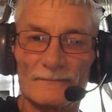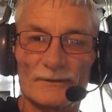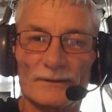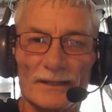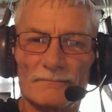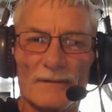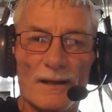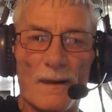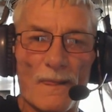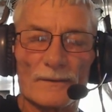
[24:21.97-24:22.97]
right?
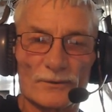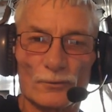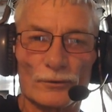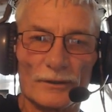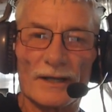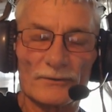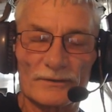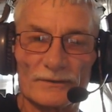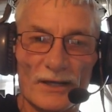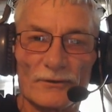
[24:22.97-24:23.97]
So in order now
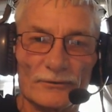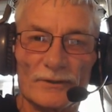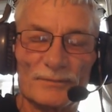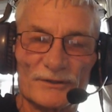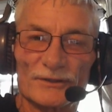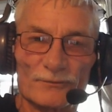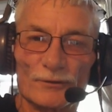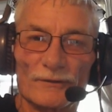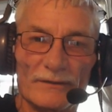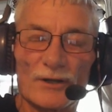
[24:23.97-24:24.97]
they're in a position
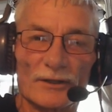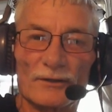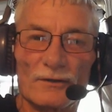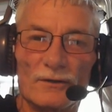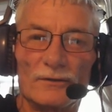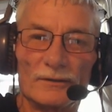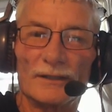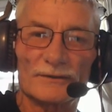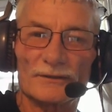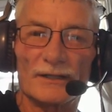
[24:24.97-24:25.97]
where they've got it all and
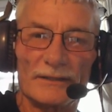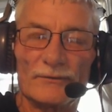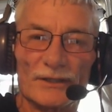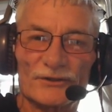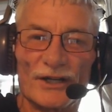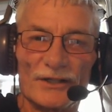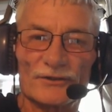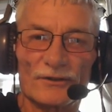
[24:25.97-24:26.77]
it's an uneven exchange.